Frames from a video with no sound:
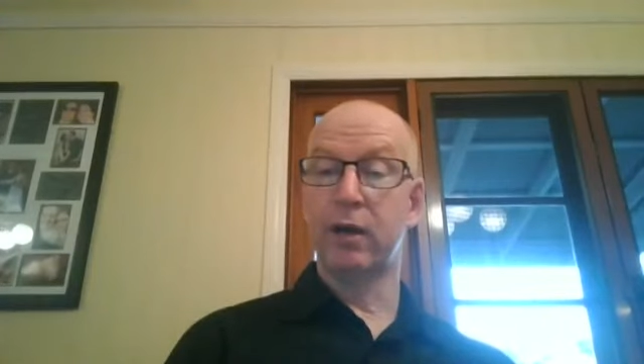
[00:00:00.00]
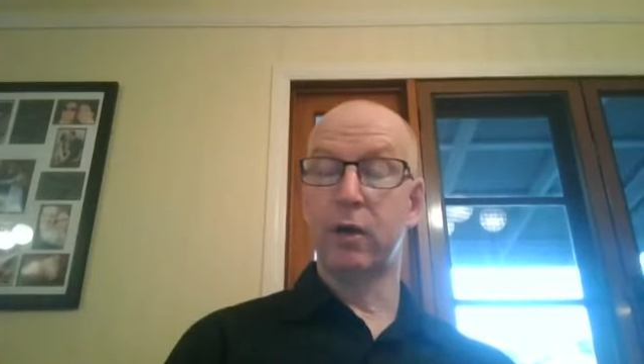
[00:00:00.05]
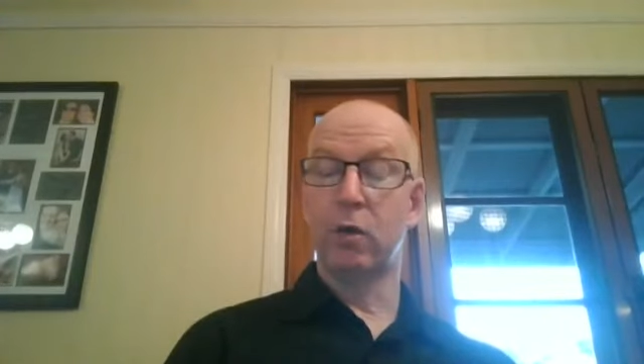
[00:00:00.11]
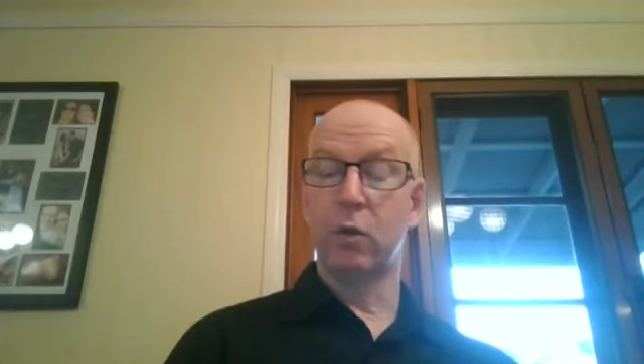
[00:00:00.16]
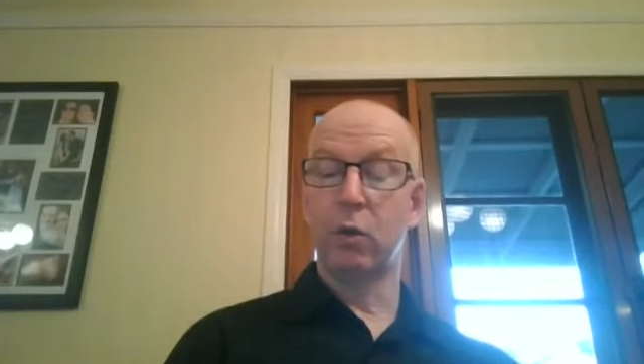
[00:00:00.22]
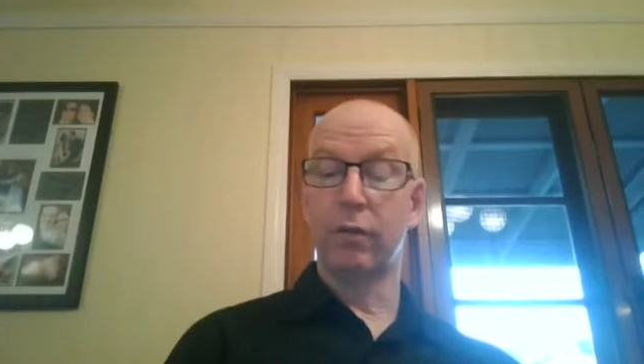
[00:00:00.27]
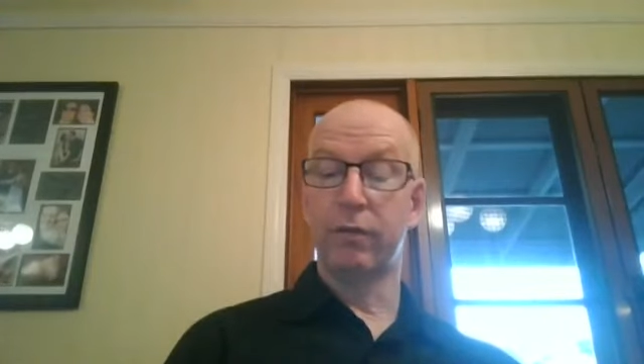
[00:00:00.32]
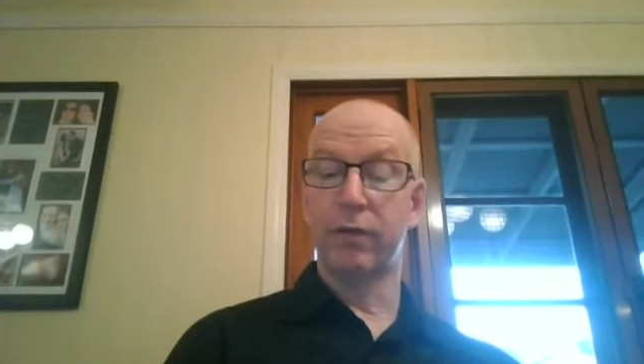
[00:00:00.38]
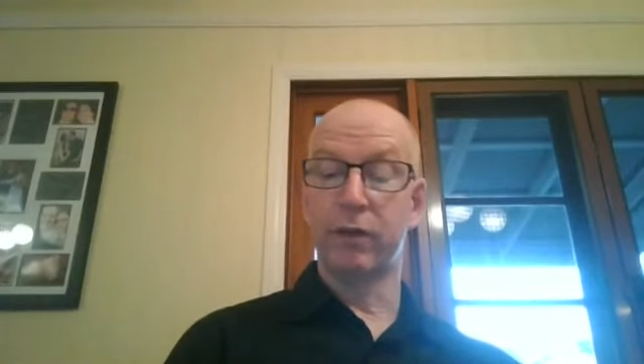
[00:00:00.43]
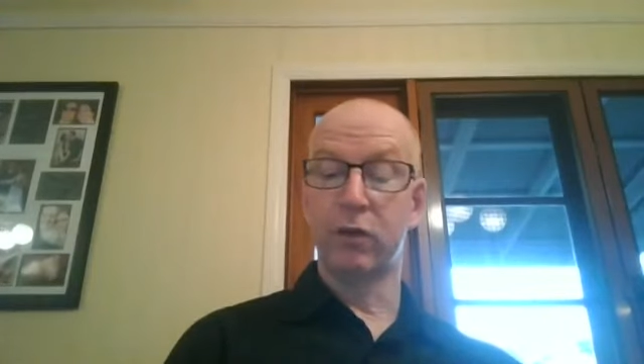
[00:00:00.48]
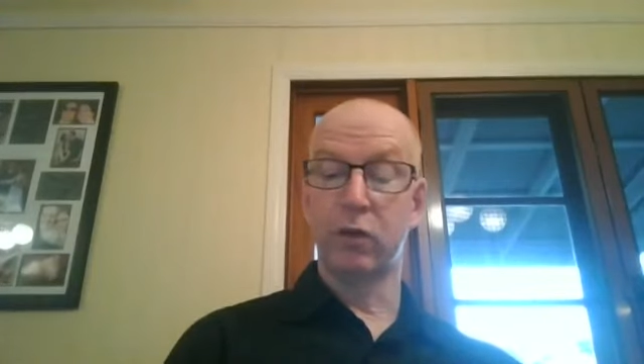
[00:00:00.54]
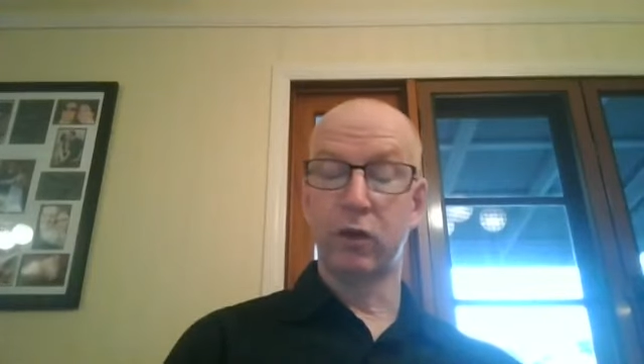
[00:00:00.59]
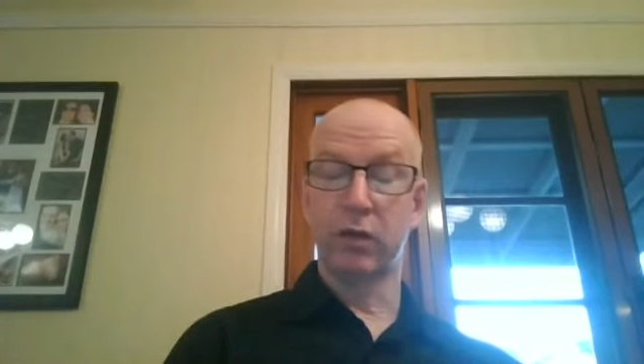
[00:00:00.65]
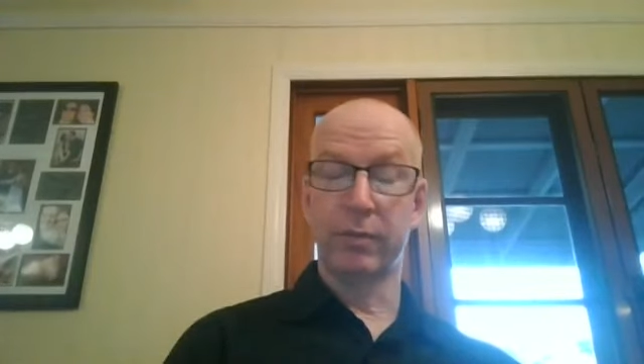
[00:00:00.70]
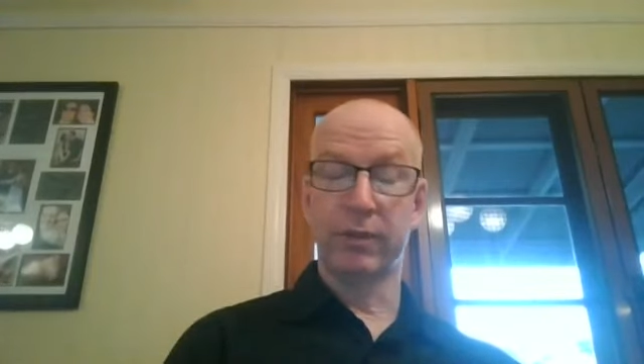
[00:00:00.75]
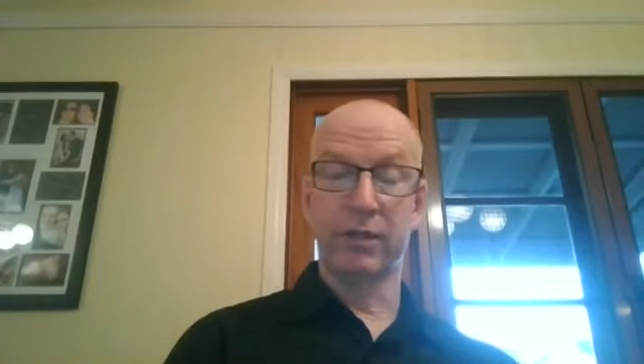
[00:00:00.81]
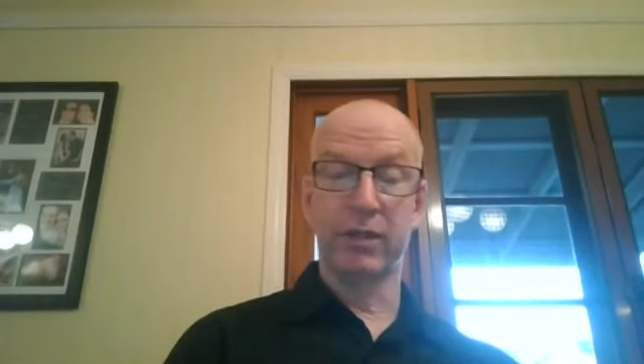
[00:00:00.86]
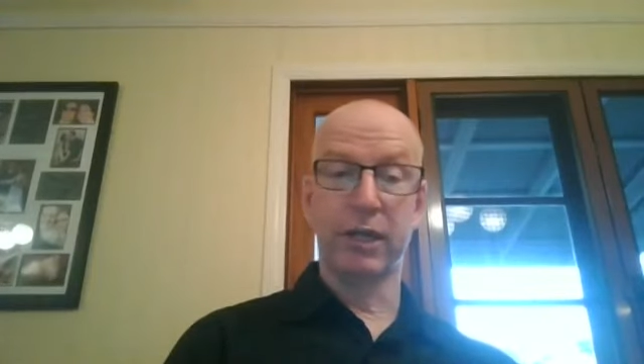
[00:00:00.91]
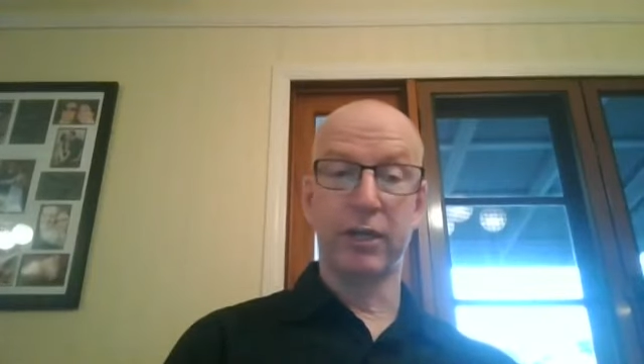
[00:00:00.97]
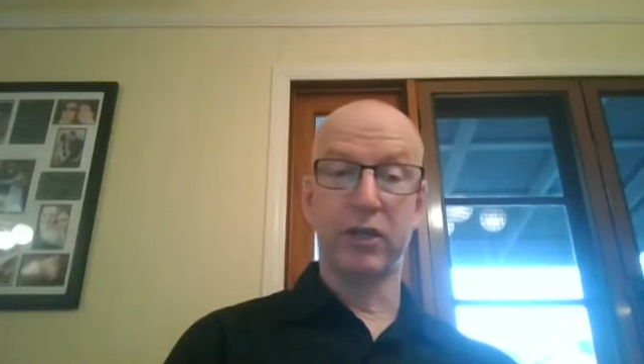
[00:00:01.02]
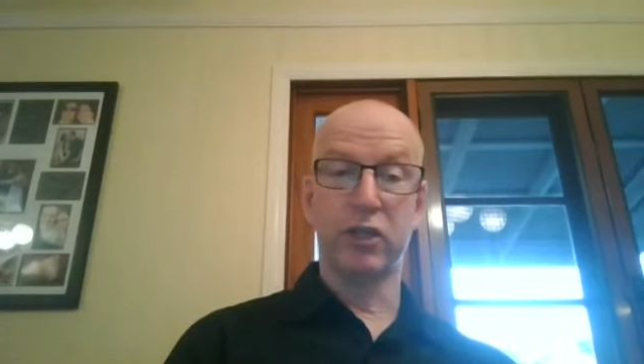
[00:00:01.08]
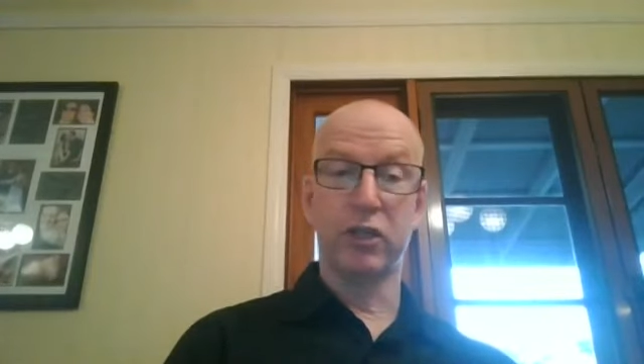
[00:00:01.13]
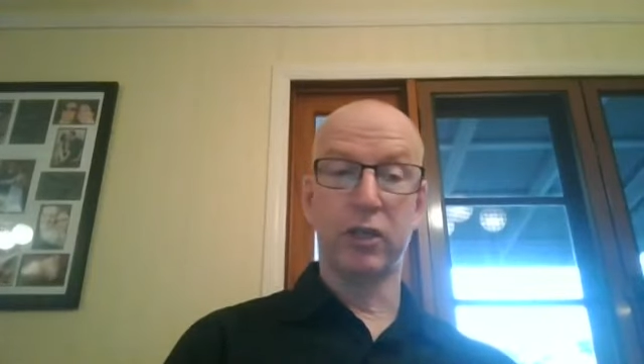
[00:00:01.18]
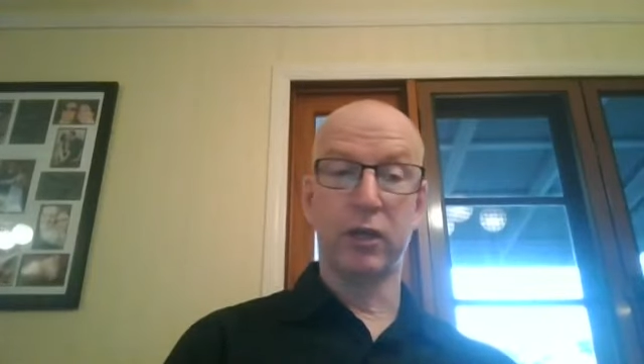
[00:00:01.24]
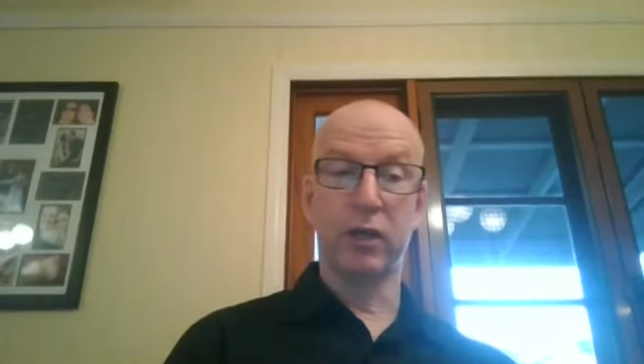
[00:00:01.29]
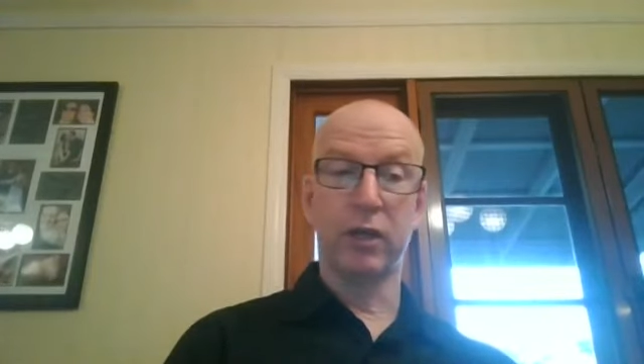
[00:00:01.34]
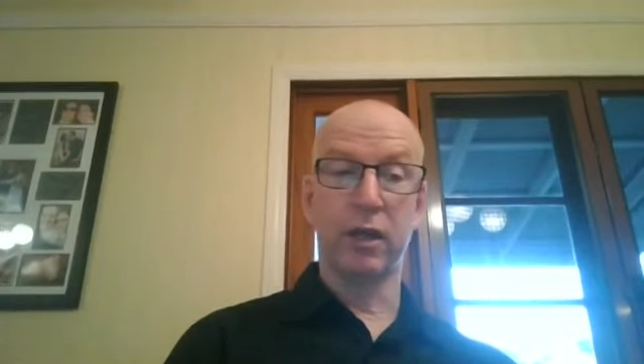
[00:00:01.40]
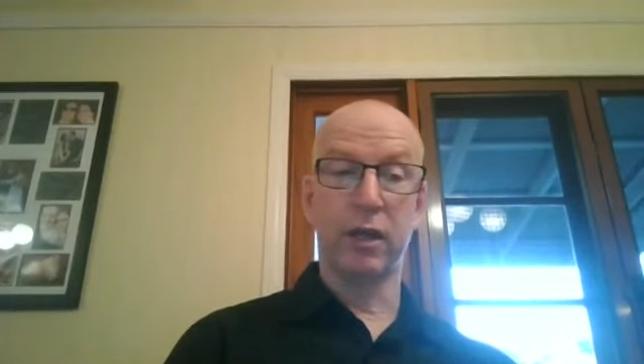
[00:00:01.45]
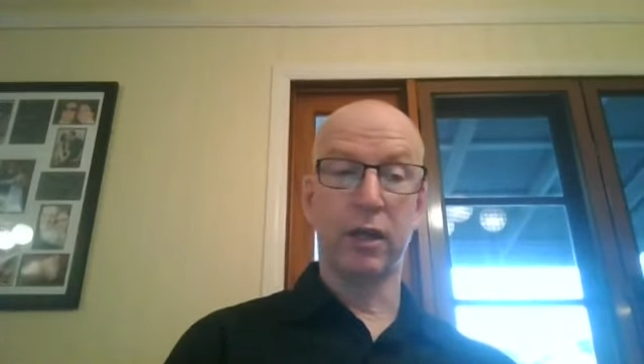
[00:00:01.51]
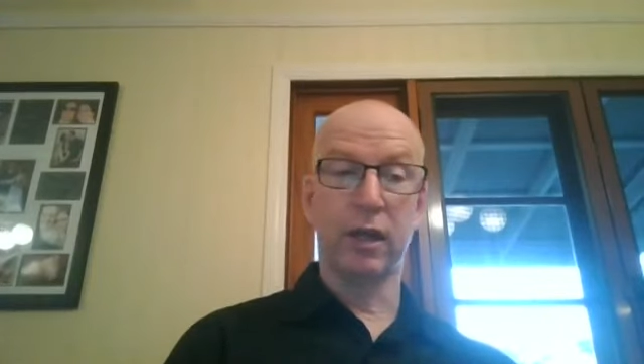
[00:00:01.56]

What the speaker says: all of the documentation